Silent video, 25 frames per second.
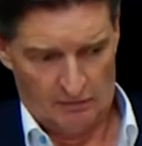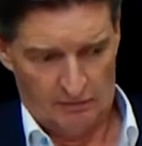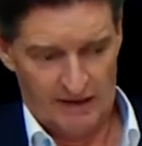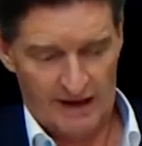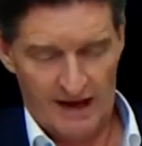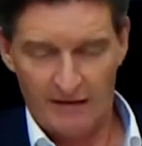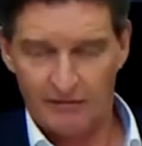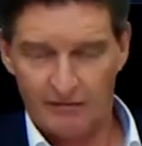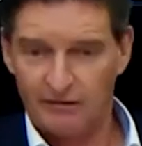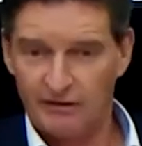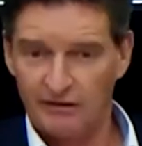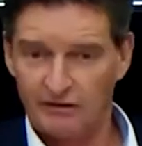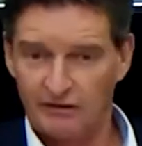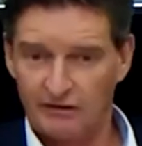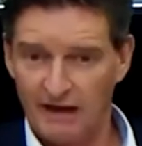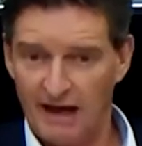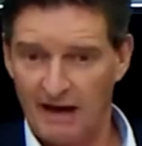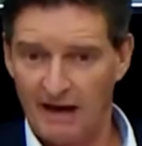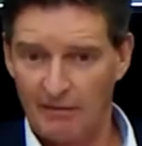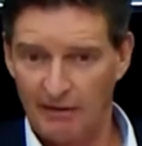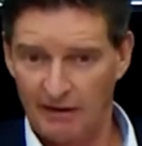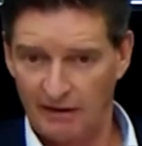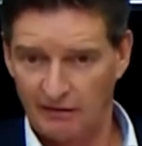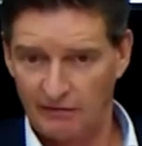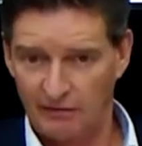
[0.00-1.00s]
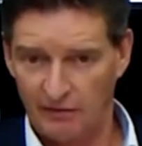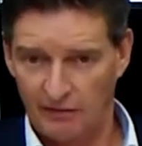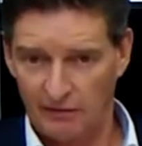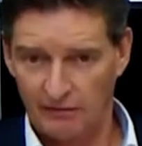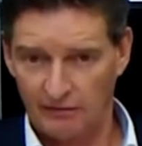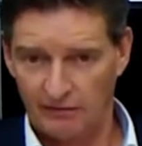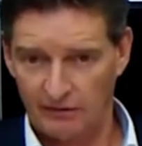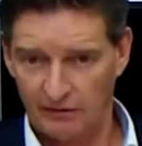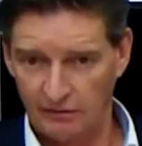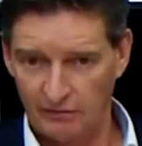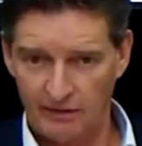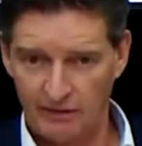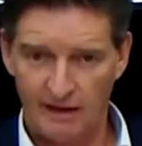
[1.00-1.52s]
We have this direct
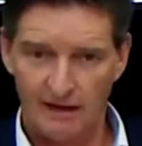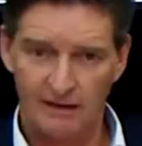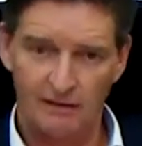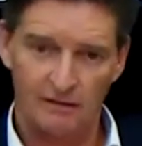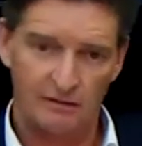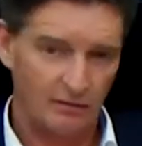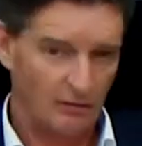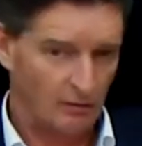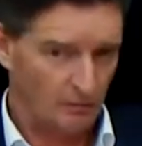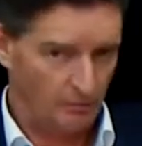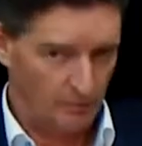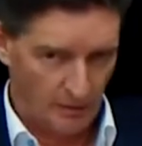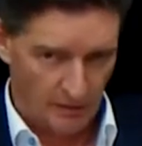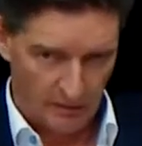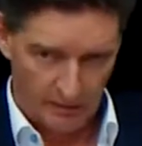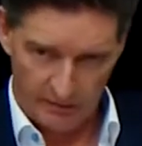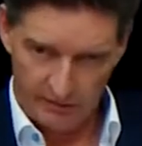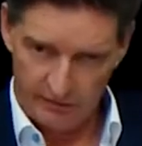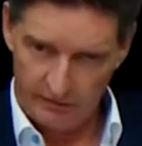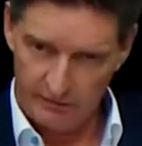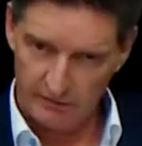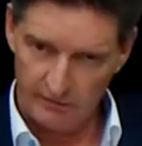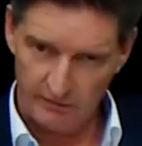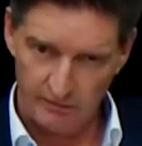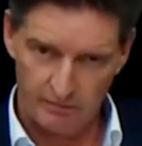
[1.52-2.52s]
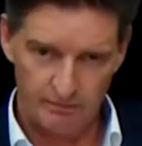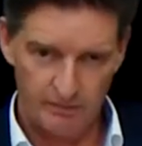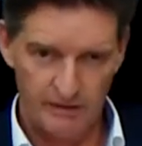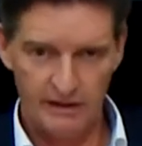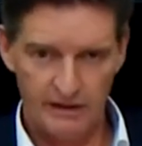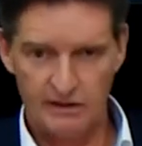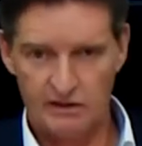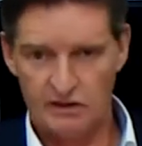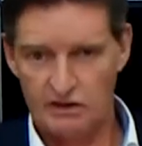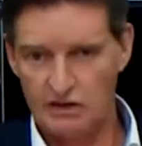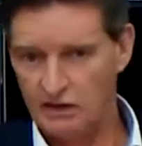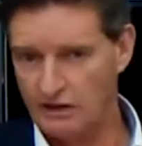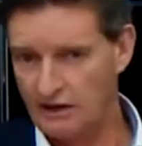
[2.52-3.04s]
funds as well, called
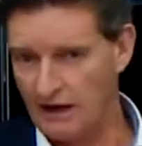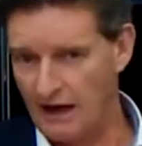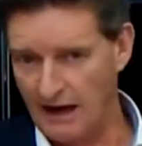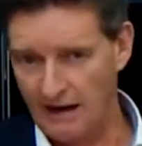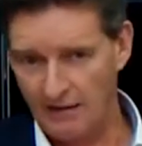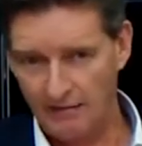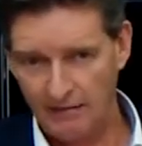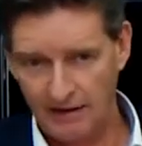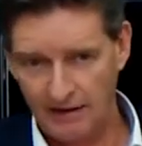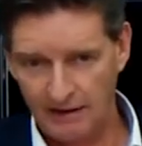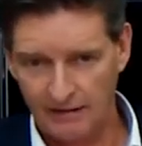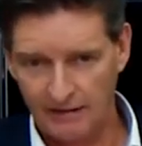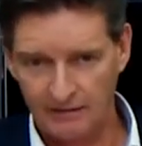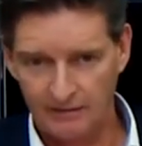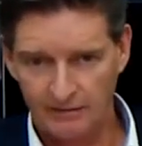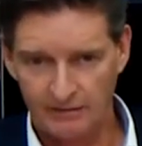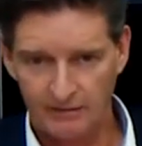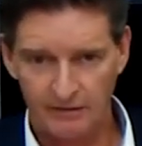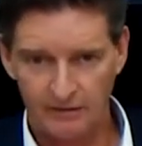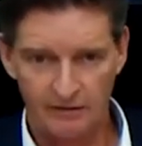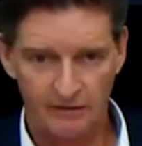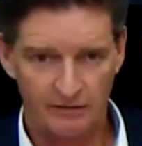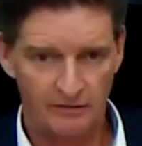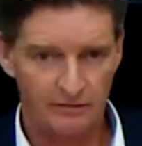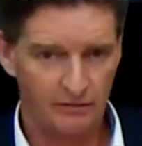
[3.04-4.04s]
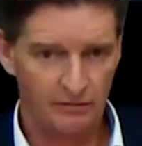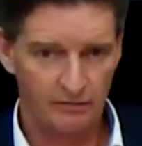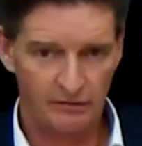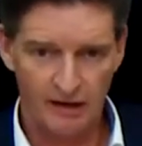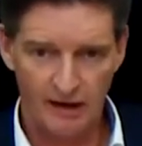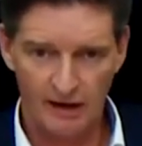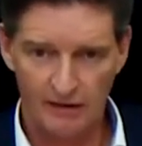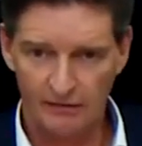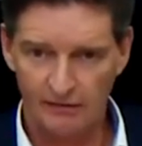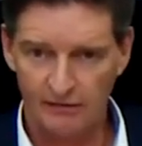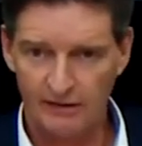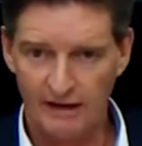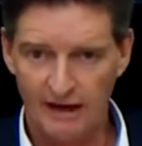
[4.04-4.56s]
PG Direct
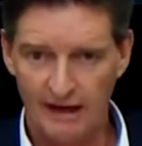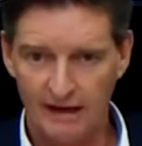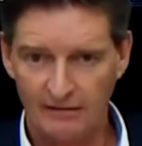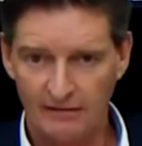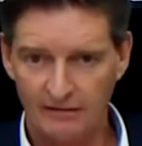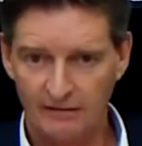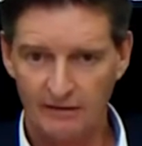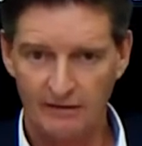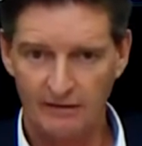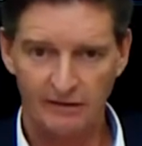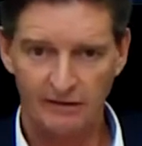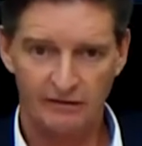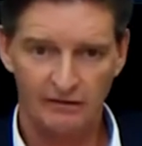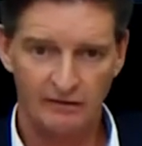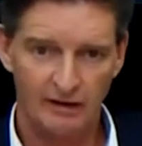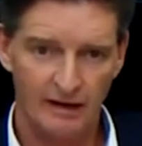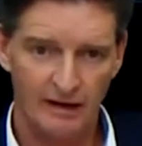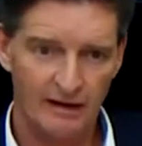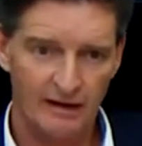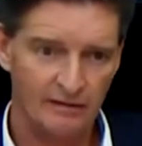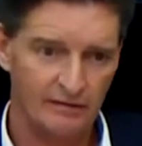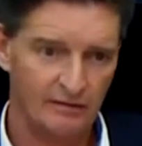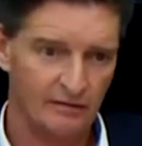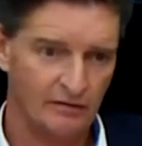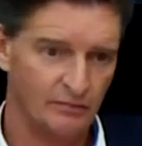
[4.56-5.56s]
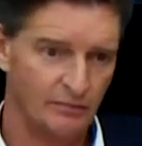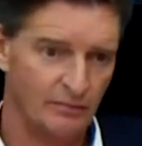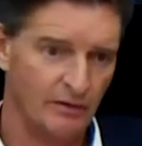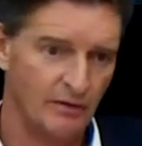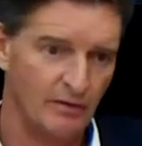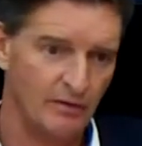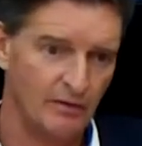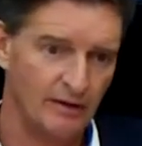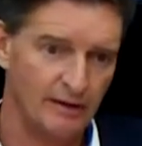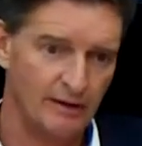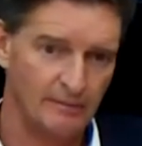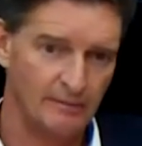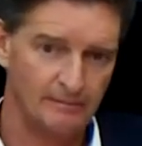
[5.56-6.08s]
2019 is the latest
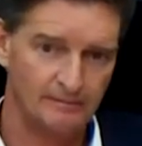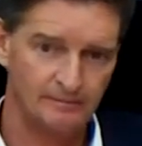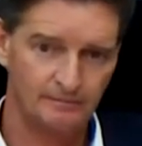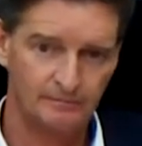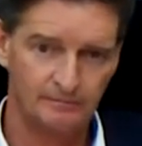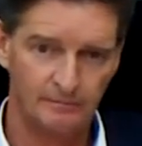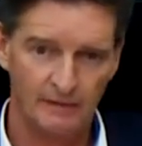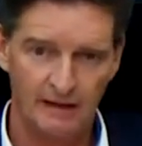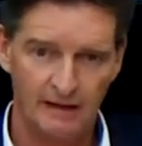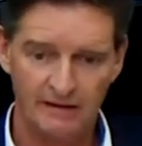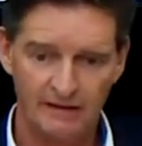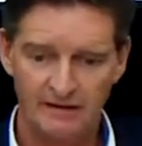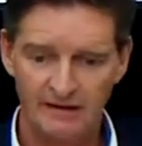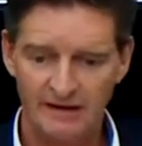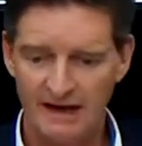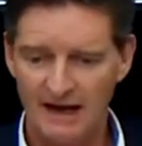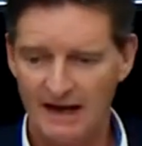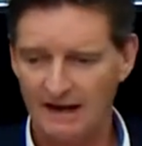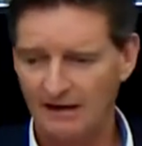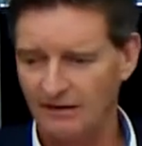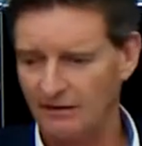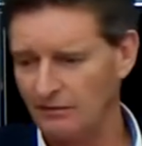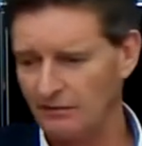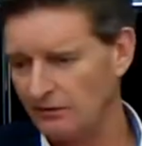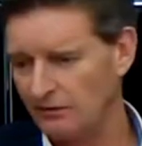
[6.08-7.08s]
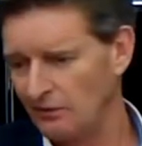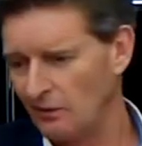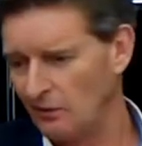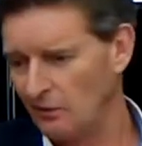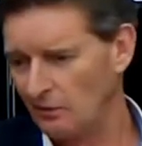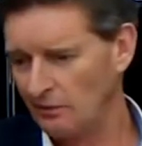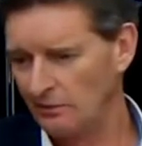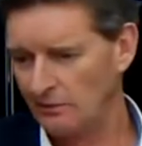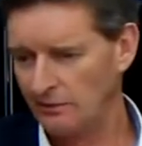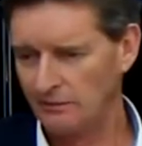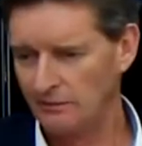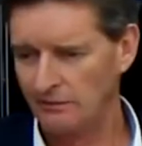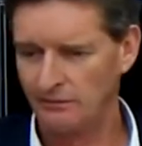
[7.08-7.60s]
program. At the end, with
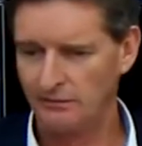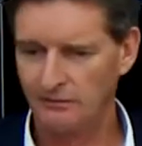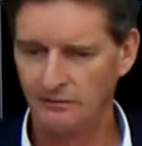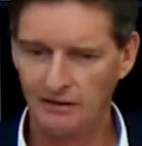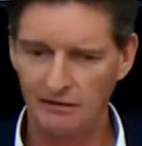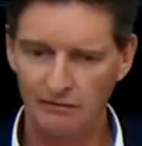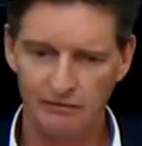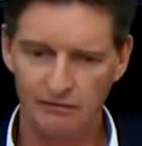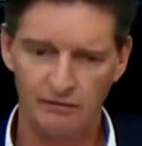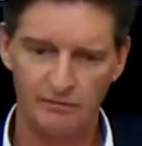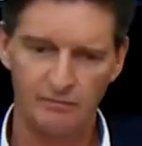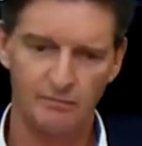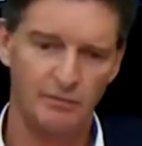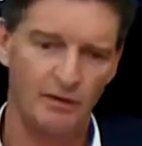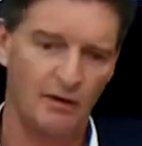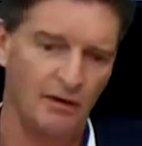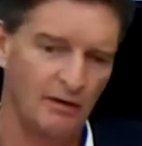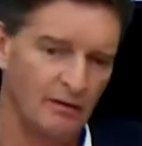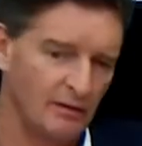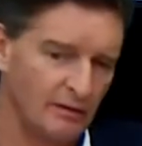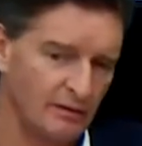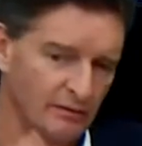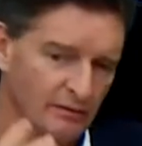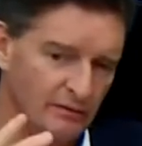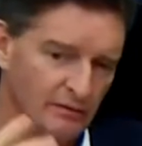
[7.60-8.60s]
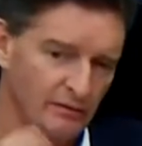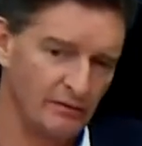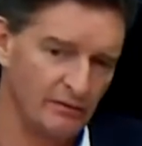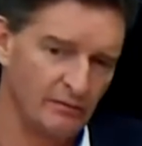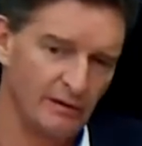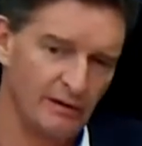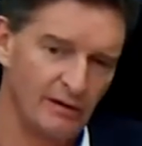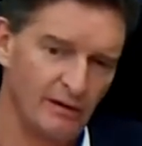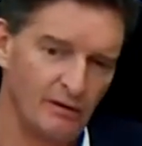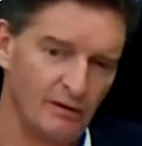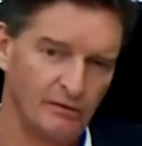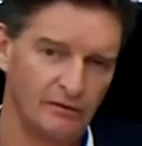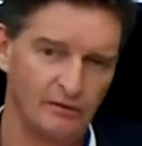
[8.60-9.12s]
all the different pockets, it
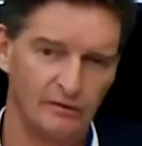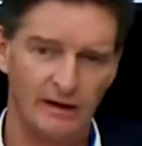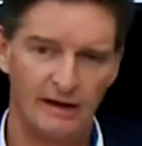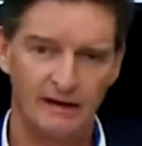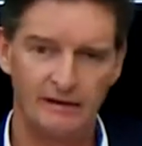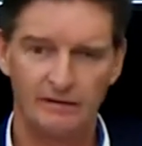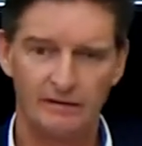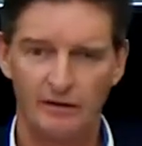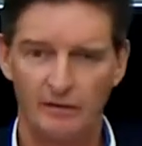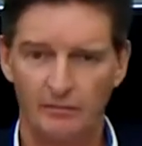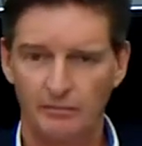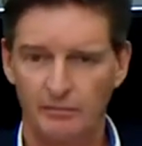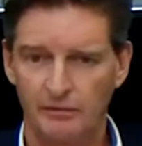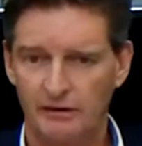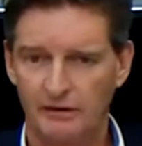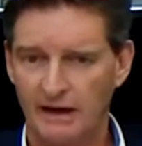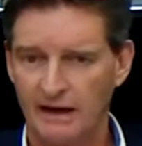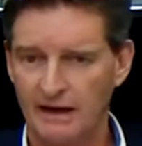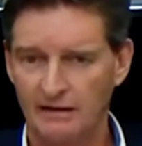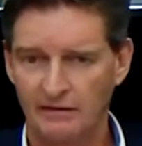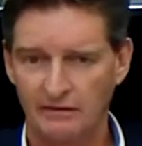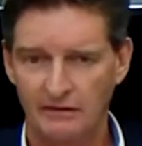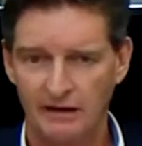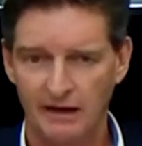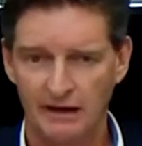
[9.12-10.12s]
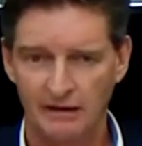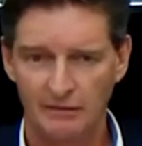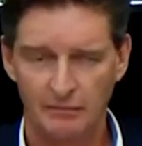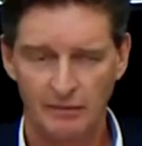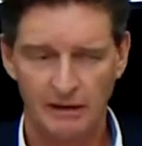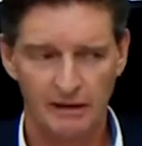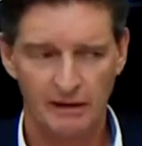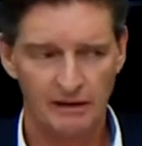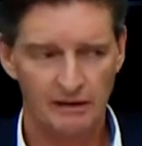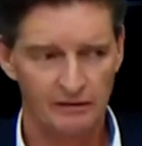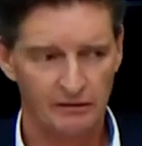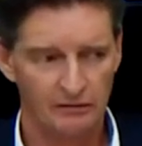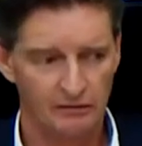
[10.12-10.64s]
will also end up at 8, 10
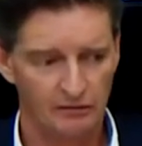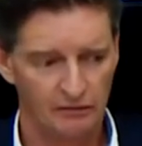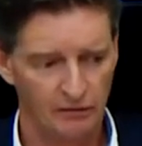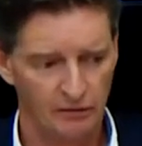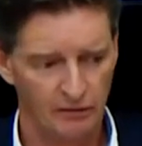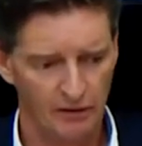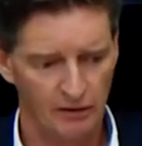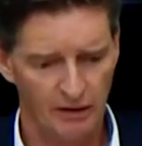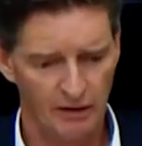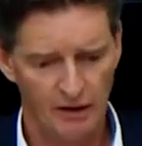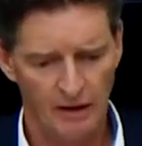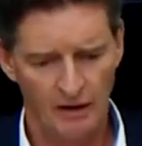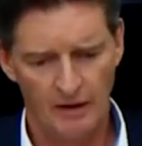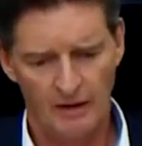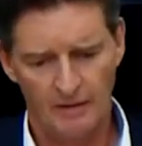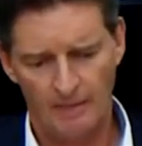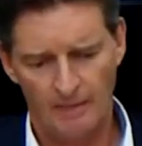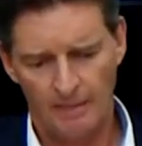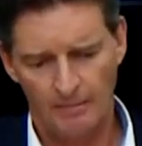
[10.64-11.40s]
billion or so on.